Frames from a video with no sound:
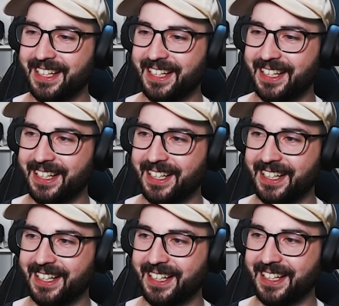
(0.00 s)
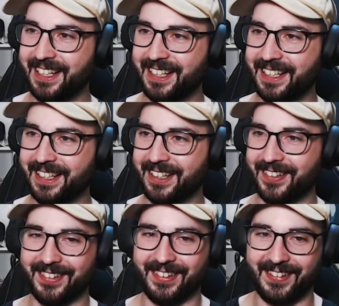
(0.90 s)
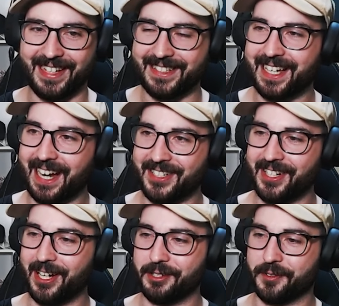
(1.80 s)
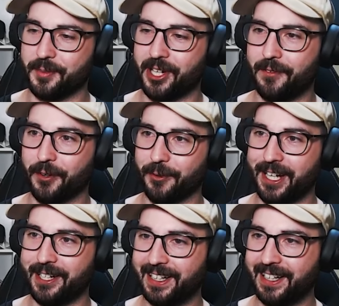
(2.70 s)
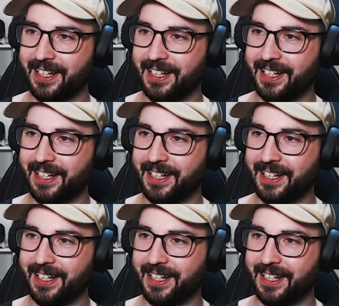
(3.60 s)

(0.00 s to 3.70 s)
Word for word: Oh, I'm sorry. I didn't Oh, he's catching L's from Toph already.